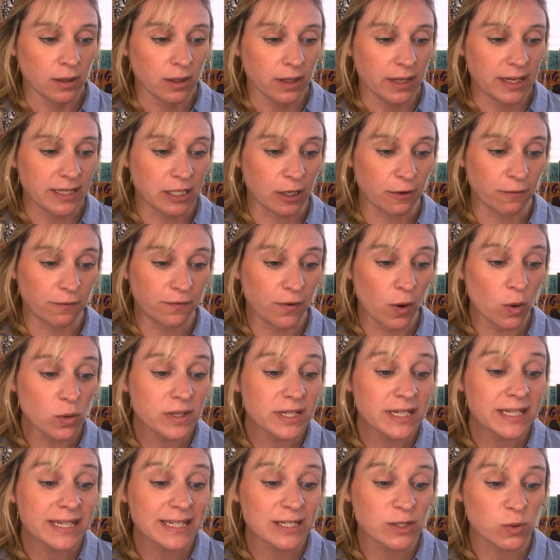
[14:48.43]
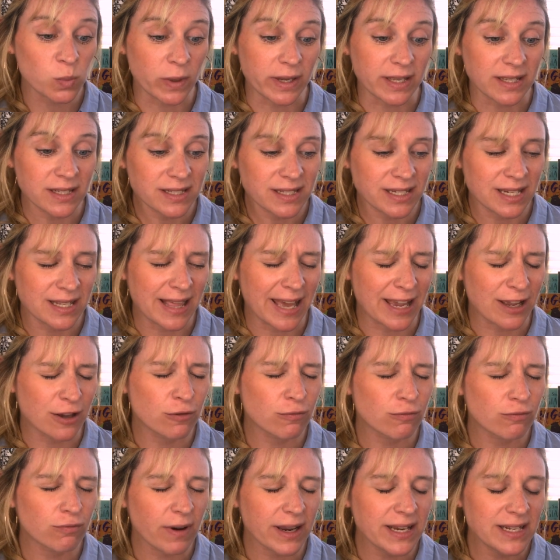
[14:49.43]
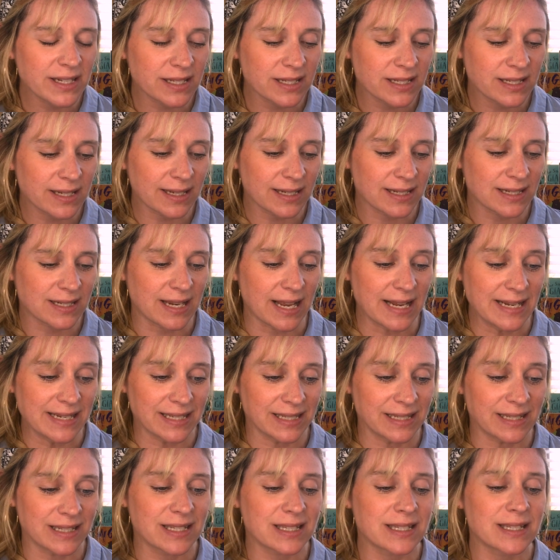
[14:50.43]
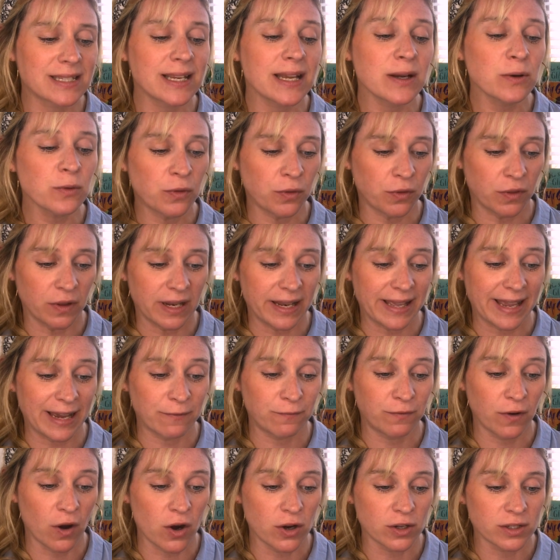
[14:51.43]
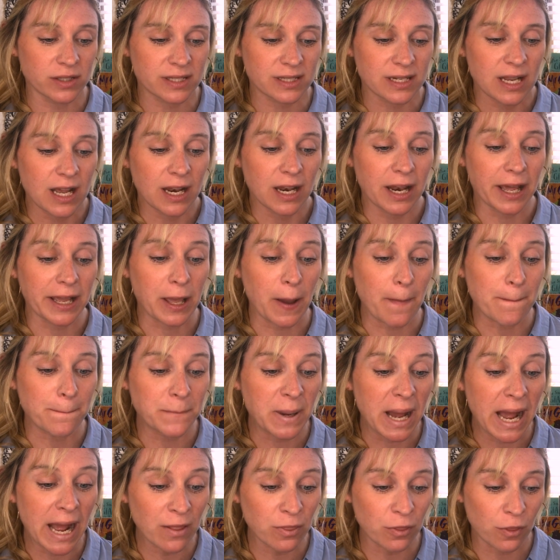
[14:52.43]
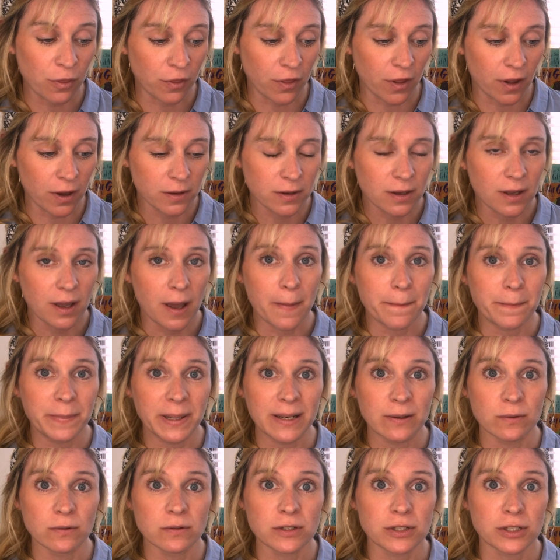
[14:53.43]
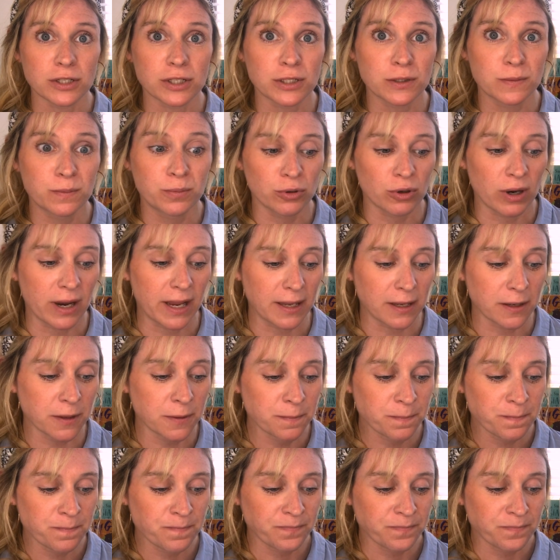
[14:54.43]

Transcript: It unfolded its wings to their greatest extent and stealthily advanced like a panther about to spring.